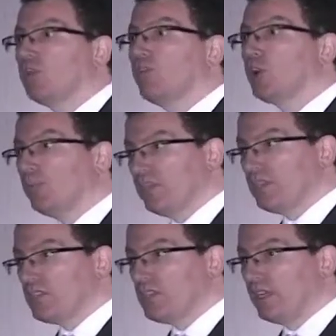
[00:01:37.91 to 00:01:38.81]

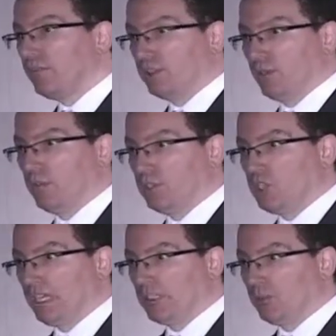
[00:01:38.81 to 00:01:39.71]
permanency of liquid
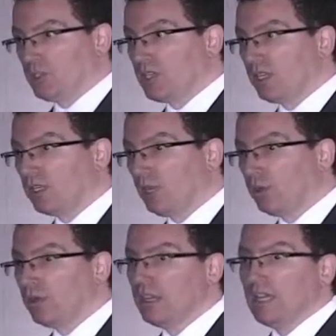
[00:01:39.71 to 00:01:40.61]
injectable
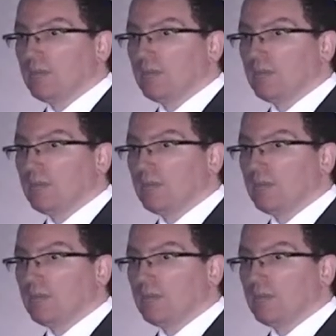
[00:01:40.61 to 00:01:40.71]
silicone,